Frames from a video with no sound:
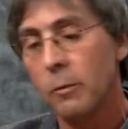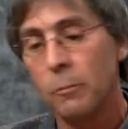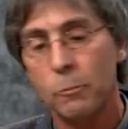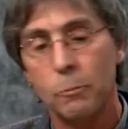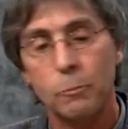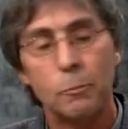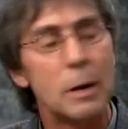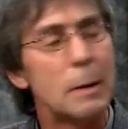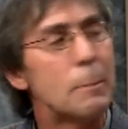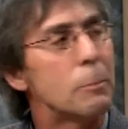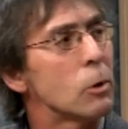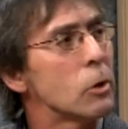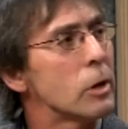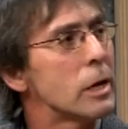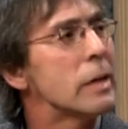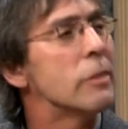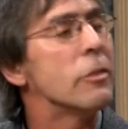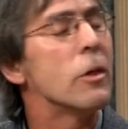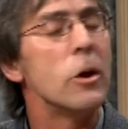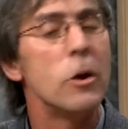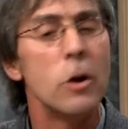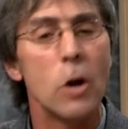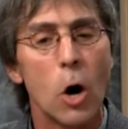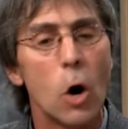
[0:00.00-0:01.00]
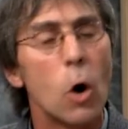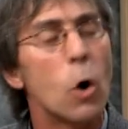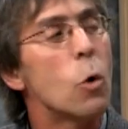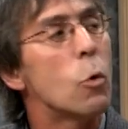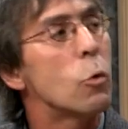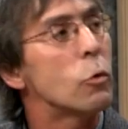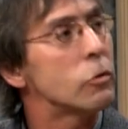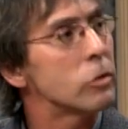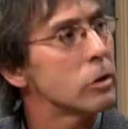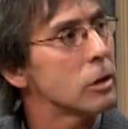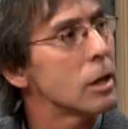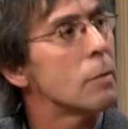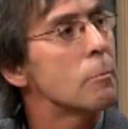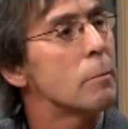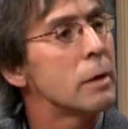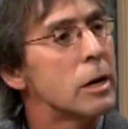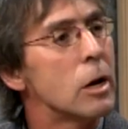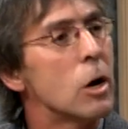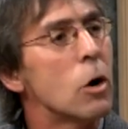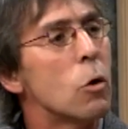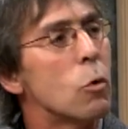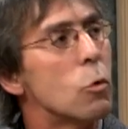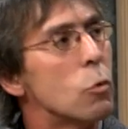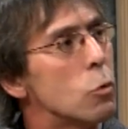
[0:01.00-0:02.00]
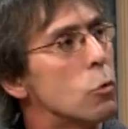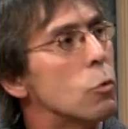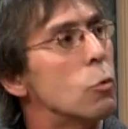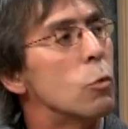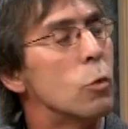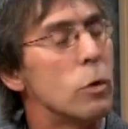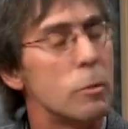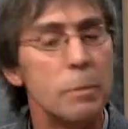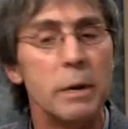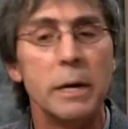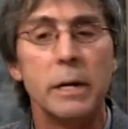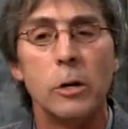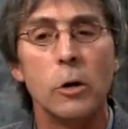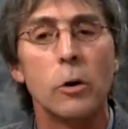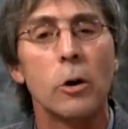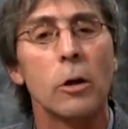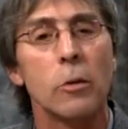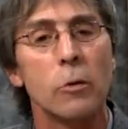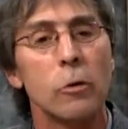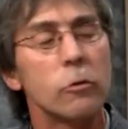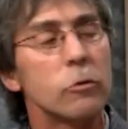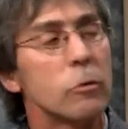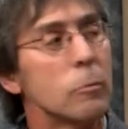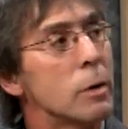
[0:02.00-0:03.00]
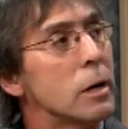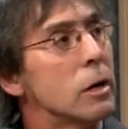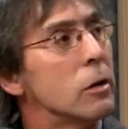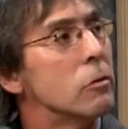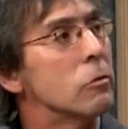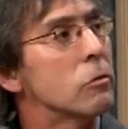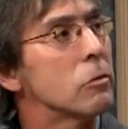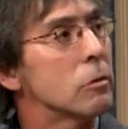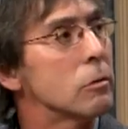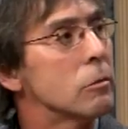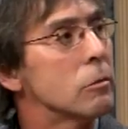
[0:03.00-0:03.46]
people in the know to let me know who would be good on those committees.